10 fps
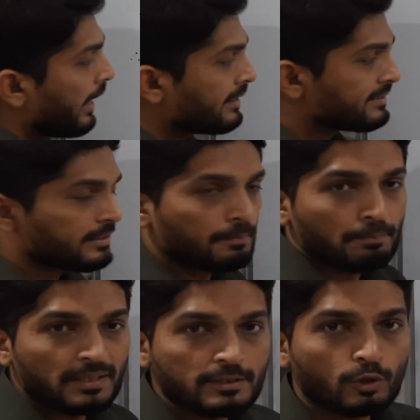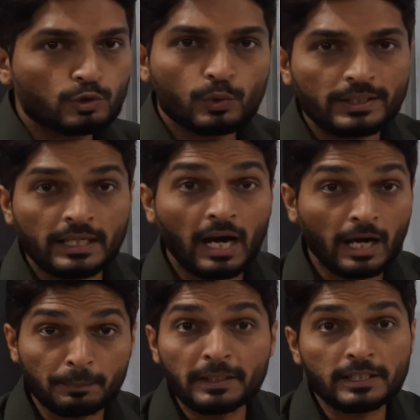And see, B is also any
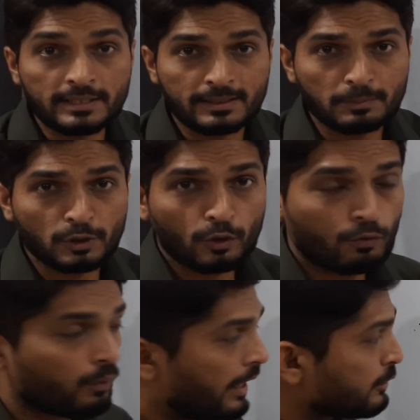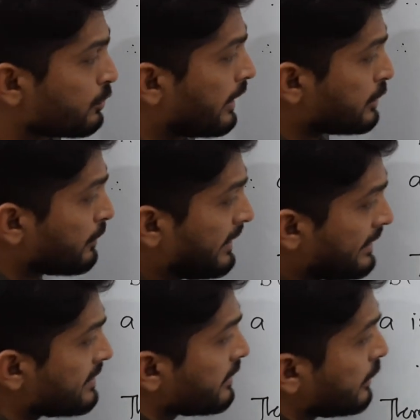arbitrary subset of Y. So that's why
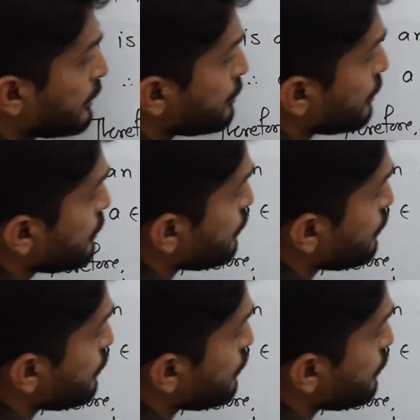this relation